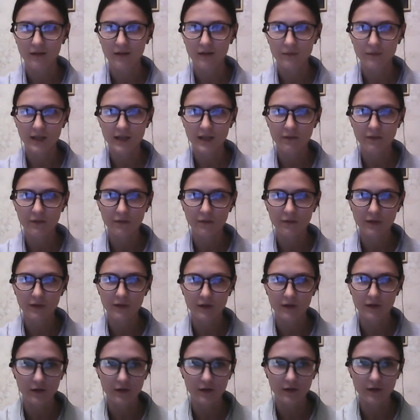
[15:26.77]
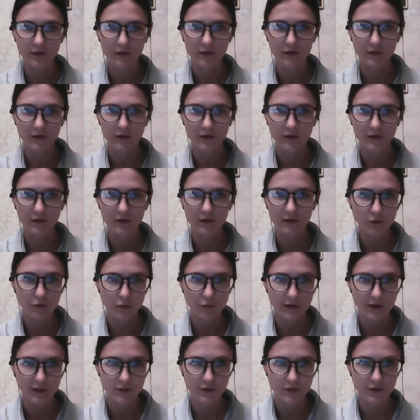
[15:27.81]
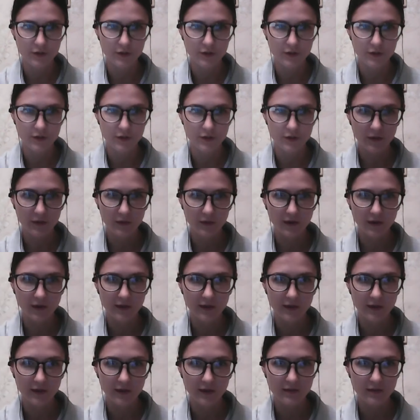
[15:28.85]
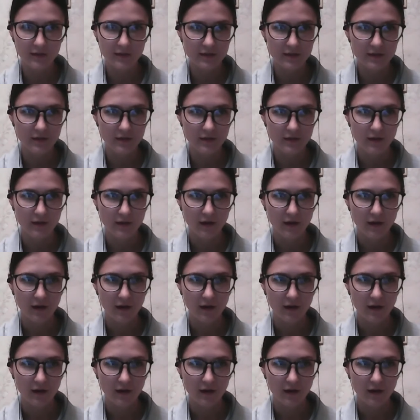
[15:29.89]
if there are no questions from the audience,